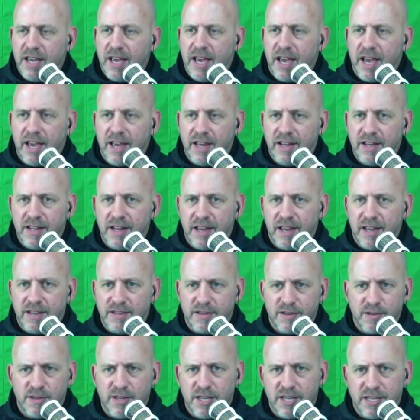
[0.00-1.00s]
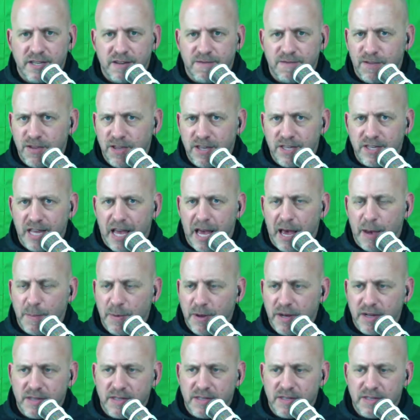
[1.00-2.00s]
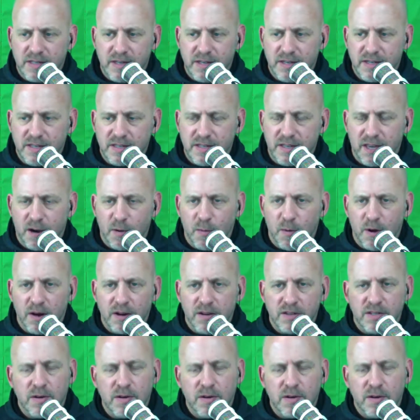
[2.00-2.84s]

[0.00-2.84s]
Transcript: and so this this to happen, it's kind of weird.